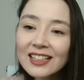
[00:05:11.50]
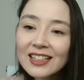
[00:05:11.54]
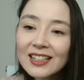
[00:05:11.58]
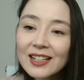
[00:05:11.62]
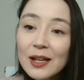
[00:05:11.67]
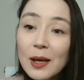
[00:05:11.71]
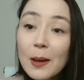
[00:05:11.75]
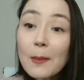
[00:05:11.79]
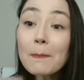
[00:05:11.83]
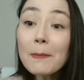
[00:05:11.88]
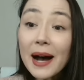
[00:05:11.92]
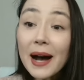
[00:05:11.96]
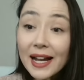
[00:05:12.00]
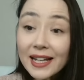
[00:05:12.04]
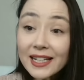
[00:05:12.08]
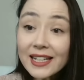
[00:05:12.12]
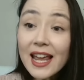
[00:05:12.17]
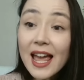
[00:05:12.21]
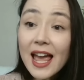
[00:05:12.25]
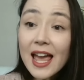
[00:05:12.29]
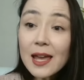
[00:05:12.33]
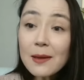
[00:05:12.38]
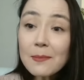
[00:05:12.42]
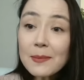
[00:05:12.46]
My
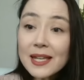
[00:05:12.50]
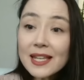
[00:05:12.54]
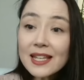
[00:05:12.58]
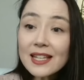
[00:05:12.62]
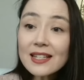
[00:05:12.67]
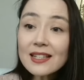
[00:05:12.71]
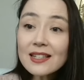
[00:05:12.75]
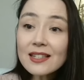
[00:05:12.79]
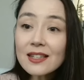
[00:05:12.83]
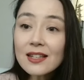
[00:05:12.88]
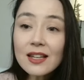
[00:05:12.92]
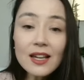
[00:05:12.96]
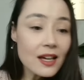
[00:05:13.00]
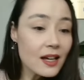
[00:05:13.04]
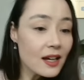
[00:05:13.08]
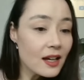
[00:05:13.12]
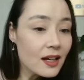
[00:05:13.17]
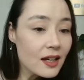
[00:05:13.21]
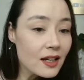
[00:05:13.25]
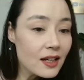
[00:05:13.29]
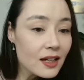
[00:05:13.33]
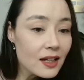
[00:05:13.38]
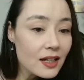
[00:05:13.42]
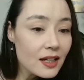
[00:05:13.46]
name is
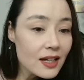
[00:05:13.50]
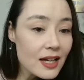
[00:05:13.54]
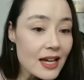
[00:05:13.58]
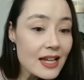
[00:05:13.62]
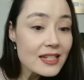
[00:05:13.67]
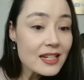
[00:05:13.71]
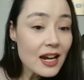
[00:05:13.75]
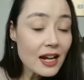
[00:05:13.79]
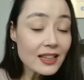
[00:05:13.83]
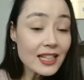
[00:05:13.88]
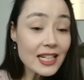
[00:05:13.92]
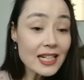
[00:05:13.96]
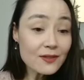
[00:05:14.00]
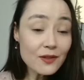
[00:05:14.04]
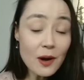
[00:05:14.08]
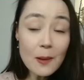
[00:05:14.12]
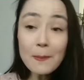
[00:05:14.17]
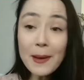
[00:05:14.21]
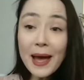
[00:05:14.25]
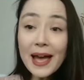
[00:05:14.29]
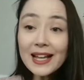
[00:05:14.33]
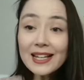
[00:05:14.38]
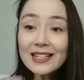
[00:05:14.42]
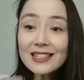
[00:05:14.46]
Tali from
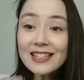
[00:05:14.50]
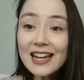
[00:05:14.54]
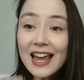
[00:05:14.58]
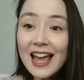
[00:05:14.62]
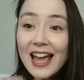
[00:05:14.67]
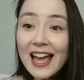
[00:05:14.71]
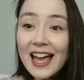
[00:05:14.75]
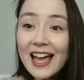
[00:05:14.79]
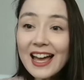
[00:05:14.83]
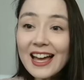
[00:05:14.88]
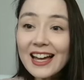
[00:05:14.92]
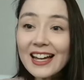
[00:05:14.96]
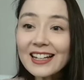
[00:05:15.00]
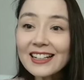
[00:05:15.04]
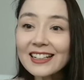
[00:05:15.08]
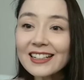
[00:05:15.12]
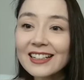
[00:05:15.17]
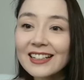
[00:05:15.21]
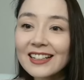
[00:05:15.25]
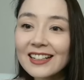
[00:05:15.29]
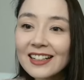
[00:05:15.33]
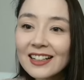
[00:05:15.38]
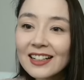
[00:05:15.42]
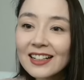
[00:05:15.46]
Pakistan.
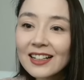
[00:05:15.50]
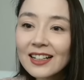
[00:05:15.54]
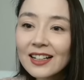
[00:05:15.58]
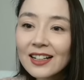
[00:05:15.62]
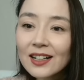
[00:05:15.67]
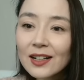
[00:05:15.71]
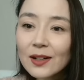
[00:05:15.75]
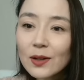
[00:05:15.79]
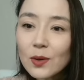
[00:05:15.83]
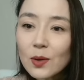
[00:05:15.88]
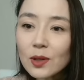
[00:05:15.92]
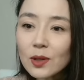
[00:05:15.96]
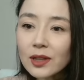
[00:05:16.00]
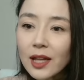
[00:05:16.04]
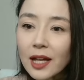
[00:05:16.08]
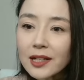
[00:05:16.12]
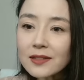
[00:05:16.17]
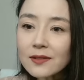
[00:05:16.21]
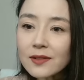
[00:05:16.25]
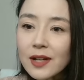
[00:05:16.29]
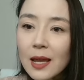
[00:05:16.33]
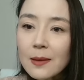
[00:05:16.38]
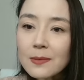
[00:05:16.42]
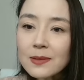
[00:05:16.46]
Ooh, lots of
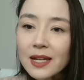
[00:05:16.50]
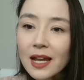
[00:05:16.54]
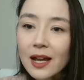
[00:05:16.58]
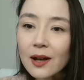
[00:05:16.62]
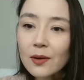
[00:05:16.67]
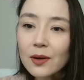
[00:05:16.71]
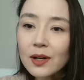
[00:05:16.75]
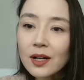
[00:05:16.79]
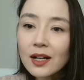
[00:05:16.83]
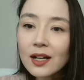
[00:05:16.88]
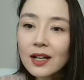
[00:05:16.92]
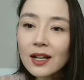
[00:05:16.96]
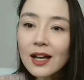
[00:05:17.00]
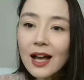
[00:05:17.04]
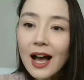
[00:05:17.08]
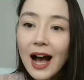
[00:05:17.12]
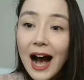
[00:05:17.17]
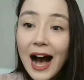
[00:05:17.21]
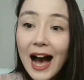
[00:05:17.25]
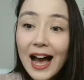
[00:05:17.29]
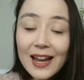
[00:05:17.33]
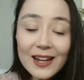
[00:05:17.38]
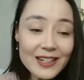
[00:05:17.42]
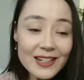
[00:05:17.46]
names now.
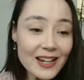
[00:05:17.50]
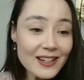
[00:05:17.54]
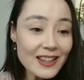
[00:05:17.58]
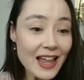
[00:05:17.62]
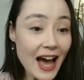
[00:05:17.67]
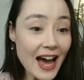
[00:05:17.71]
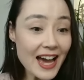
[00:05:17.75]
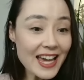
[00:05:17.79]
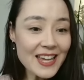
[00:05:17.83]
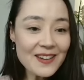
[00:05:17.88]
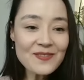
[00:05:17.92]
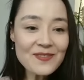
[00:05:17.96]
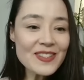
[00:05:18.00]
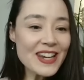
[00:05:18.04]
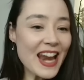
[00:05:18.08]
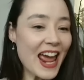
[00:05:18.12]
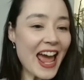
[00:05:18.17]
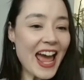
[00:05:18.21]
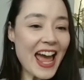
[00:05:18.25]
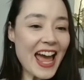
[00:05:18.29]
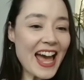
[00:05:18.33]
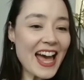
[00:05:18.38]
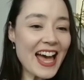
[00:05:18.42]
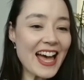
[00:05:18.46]
Hi, Adele,
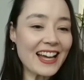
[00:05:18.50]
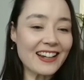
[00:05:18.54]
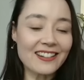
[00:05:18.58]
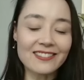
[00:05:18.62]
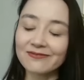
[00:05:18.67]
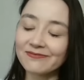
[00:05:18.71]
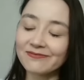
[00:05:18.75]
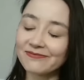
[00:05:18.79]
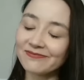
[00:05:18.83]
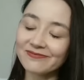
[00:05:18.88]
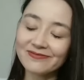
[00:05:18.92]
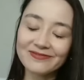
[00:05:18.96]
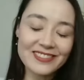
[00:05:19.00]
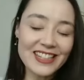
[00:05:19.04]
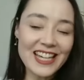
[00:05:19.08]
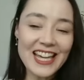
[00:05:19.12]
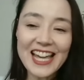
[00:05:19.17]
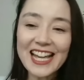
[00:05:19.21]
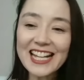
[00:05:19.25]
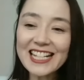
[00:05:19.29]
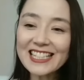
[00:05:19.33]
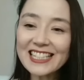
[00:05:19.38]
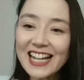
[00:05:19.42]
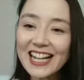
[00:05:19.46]
I am Nan.
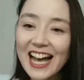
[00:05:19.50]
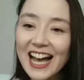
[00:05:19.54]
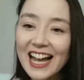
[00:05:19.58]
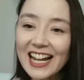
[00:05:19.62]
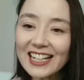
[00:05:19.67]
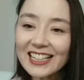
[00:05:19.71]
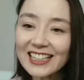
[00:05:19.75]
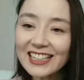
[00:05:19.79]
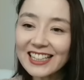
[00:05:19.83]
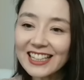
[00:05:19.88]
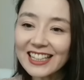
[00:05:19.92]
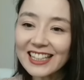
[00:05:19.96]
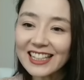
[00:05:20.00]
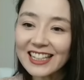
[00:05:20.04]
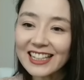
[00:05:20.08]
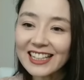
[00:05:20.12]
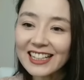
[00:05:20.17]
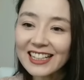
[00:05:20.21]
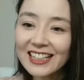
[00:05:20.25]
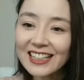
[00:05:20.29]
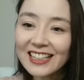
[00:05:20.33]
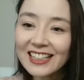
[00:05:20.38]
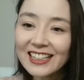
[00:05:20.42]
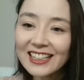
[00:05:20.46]
Exactly.
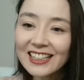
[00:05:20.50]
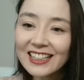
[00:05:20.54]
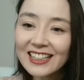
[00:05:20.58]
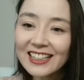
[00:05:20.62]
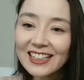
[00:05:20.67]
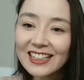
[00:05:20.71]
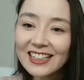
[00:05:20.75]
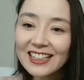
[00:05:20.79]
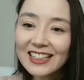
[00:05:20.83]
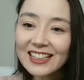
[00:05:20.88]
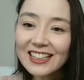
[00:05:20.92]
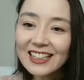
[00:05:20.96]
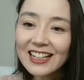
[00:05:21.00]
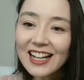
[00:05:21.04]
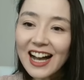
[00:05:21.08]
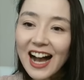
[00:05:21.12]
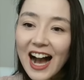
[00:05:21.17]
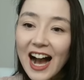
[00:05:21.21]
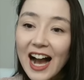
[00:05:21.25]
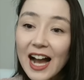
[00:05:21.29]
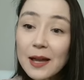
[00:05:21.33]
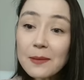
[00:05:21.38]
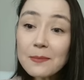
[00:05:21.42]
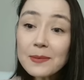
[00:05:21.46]

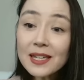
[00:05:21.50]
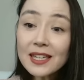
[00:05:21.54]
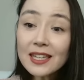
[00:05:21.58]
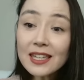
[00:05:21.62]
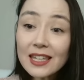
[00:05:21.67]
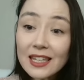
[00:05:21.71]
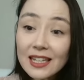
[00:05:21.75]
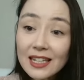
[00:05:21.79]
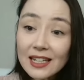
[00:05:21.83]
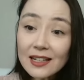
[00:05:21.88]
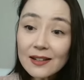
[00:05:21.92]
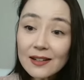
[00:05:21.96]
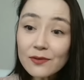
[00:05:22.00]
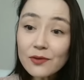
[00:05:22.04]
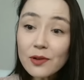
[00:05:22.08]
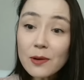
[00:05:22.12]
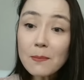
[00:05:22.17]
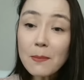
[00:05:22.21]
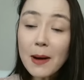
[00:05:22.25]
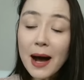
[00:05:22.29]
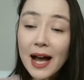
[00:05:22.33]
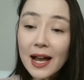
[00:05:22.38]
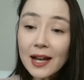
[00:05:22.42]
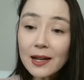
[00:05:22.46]
I'm Keen from
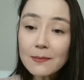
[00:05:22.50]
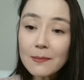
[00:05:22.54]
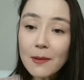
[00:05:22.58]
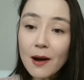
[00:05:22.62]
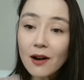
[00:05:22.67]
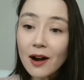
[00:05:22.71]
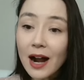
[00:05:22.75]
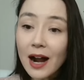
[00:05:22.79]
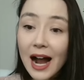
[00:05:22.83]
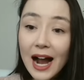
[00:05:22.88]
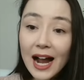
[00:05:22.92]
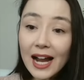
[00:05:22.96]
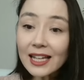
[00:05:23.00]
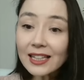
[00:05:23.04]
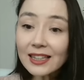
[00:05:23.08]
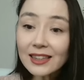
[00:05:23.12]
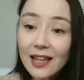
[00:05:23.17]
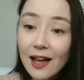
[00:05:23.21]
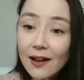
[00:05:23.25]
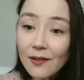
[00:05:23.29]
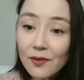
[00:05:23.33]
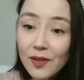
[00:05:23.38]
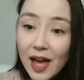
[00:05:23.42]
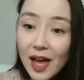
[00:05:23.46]
Myanmar. I
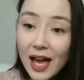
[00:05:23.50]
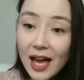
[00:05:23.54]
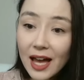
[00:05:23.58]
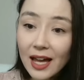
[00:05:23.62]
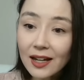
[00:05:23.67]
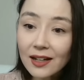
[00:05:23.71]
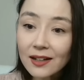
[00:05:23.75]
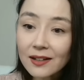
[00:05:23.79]
love that.